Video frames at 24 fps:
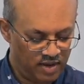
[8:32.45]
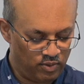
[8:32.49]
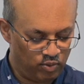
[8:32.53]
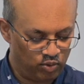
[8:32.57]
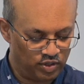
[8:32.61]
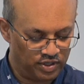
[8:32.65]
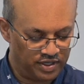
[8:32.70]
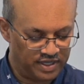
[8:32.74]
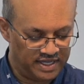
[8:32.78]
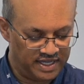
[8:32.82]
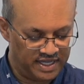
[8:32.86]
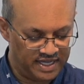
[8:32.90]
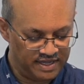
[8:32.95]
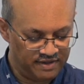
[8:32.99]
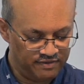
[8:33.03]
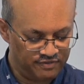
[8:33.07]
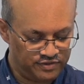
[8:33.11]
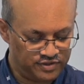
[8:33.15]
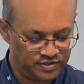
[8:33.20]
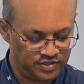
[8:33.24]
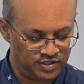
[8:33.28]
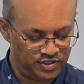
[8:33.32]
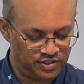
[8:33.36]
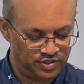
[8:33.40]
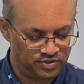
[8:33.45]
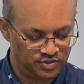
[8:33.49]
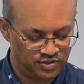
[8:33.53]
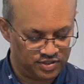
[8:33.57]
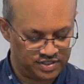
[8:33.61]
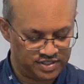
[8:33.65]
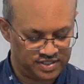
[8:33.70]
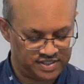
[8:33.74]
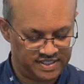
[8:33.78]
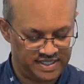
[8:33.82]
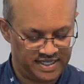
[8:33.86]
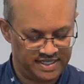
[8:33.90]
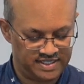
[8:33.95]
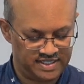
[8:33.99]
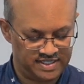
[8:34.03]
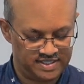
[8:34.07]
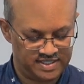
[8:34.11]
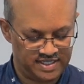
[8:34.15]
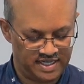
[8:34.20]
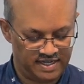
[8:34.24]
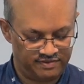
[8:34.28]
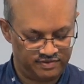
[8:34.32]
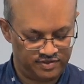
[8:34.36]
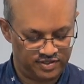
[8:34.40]
I will give to your
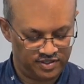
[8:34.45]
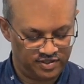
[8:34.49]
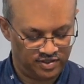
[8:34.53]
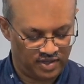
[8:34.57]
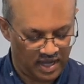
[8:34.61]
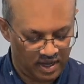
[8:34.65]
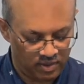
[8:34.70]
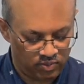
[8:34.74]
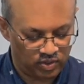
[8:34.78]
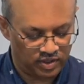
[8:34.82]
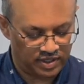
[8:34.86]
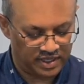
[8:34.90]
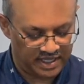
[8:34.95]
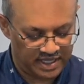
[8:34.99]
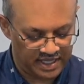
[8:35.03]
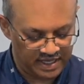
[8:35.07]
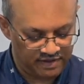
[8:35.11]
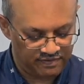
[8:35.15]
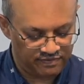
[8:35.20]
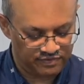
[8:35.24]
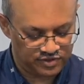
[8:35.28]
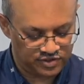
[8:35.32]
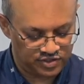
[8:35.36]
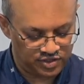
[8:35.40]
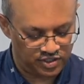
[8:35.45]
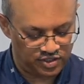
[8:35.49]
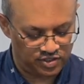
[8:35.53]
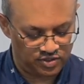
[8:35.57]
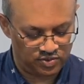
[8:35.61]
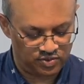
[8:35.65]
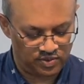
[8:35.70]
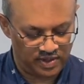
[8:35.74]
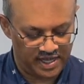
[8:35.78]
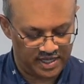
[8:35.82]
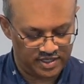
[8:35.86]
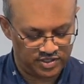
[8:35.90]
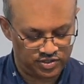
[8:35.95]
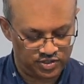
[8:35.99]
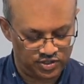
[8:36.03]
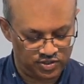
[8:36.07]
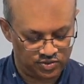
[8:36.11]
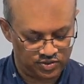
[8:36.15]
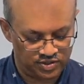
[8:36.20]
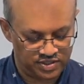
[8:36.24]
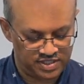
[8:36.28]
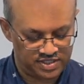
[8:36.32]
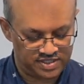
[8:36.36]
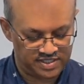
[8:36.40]
descendants after you. I will give to you and
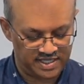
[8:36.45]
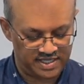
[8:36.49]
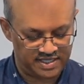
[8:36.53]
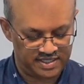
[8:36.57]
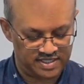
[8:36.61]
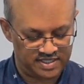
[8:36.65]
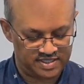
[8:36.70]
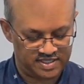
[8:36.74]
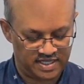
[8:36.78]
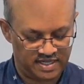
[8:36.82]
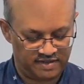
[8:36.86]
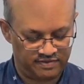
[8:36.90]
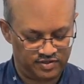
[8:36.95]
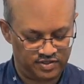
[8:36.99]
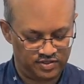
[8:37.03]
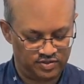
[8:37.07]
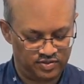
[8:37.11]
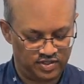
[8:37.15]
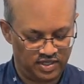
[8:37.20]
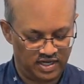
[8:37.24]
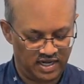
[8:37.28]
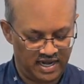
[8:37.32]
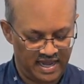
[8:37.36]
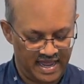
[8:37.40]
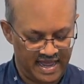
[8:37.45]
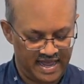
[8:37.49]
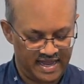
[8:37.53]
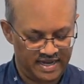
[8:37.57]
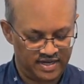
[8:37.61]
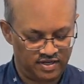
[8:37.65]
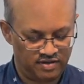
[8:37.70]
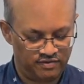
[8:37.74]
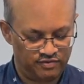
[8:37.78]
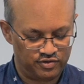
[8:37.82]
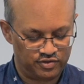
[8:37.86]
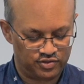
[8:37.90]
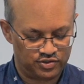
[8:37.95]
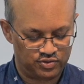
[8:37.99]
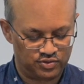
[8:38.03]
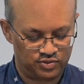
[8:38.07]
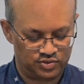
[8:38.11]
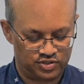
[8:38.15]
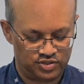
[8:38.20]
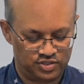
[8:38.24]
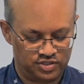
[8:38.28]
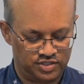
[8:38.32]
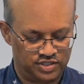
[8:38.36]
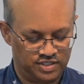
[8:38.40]
to your descendants after you the land of your
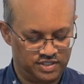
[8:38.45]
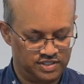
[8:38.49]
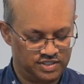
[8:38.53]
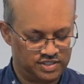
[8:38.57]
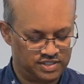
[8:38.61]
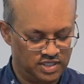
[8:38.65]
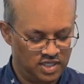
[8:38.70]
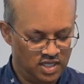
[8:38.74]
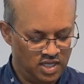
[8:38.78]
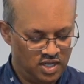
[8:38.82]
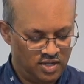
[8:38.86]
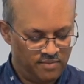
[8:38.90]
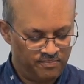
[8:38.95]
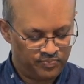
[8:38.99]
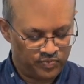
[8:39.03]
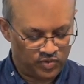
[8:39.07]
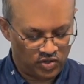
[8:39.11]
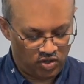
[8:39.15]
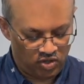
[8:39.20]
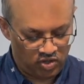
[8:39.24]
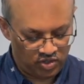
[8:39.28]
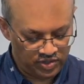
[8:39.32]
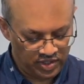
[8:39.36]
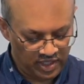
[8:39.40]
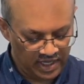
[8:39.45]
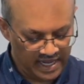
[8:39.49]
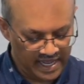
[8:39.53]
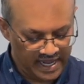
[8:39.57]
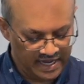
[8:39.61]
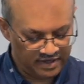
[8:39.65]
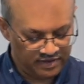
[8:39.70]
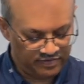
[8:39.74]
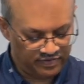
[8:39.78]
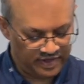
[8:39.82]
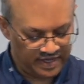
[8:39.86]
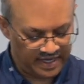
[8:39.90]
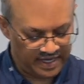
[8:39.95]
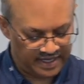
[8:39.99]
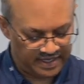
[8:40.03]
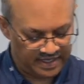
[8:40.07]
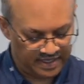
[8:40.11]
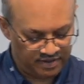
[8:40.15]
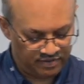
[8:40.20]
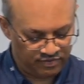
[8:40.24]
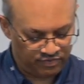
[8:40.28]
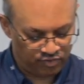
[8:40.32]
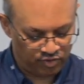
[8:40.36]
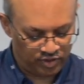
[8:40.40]
sojournings, all the land of
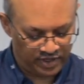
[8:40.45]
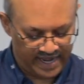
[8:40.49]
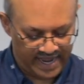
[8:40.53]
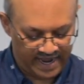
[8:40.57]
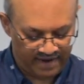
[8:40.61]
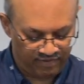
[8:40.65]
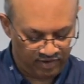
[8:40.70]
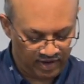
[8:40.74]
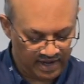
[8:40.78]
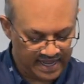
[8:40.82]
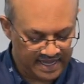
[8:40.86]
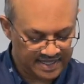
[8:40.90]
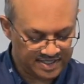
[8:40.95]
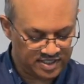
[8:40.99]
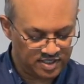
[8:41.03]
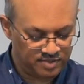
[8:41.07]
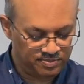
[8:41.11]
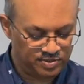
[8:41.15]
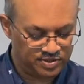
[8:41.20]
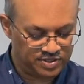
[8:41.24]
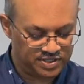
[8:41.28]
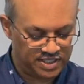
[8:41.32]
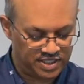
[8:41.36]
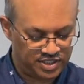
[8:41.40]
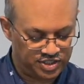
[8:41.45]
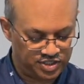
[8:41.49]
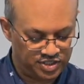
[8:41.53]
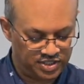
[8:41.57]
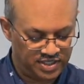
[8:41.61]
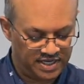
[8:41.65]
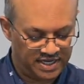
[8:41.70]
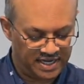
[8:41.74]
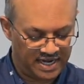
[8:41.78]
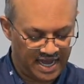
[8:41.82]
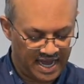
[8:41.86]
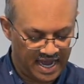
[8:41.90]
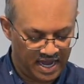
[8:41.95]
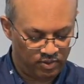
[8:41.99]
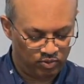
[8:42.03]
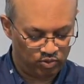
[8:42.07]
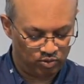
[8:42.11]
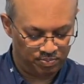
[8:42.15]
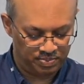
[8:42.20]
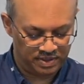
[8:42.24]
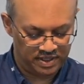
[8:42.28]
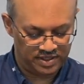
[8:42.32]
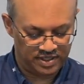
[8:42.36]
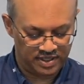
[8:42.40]
Canaan for an everlasting possession, and I
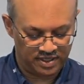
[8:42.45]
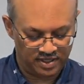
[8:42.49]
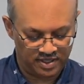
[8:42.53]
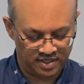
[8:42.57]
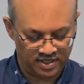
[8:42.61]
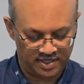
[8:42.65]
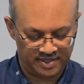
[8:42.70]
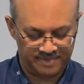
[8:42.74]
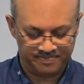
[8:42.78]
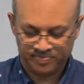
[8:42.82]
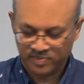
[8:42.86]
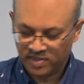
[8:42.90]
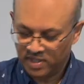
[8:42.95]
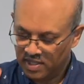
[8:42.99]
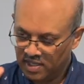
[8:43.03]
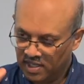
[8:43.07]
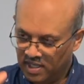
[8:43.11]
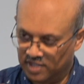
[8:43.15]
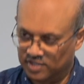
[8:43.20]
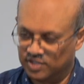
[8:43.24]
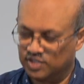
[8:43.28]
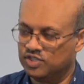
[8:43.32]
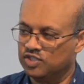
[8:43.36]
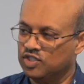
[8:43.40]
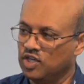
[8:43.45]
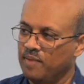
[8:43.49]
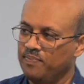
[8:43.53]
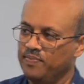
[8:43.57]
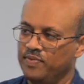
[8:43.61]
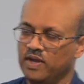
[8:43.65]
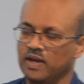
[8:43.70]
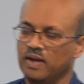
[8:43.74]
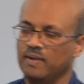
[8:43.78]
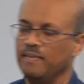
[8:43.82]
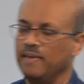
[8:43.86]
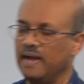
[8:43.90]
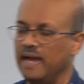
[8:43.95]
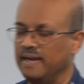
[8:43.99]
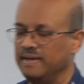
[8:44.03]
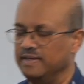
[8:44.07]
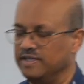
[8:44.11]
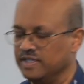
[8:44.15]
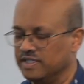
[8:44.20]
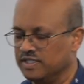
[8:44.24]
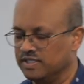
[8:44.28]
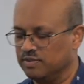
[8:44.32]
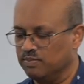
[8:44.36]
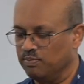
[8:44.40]
will be their God. I'll just stop there
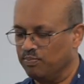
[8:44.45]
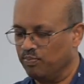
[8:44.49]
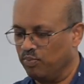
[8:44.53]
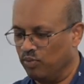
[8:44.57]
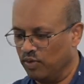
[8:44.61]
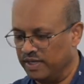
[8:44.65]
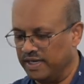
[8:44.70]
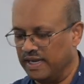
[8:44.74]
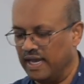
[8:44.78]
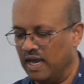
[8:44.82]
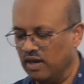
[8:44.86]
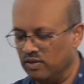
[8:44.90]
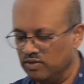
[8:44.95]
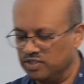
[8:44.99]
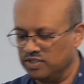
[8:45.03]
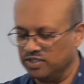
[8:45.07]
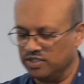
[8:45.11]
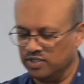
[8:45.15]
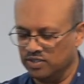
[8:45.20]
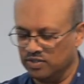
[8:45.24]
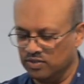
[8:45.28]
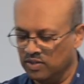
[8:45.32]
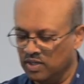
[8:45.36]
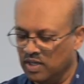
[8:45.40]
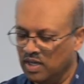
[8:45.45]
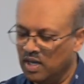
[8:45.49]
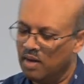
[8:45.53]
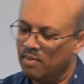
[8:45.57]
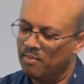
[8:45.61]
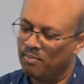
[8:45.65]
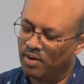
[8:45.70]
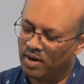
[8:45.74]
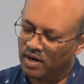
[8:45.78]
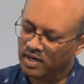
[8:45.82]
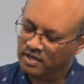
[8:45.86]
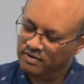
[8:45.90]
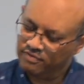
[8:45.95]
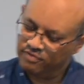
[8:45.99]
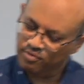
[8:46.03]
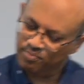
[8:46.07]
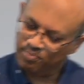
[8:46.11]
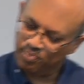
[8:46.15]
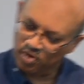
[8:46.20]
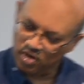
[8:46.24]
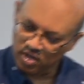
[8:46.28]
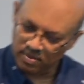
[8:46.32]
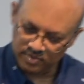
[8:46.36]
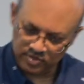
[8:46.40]
and just point out to you part
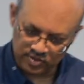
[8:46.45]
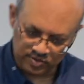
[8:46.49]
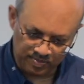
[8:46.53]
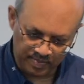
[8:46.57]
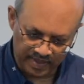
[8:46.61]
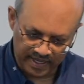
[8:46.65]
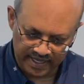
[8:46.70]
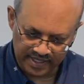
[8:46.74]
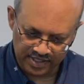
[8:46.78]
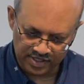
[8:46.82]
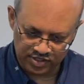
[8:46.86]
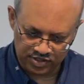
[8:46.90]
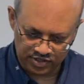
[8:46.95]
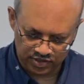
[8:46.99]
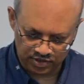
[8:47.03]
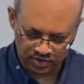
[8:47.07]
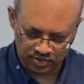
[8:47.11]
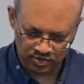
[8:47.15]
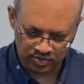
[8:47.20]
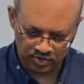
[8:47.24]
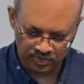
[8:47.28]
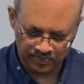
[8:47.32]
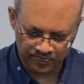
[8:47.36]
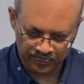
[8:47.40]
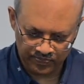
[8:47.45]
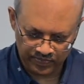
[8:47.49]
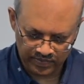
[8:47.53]
of the promise made to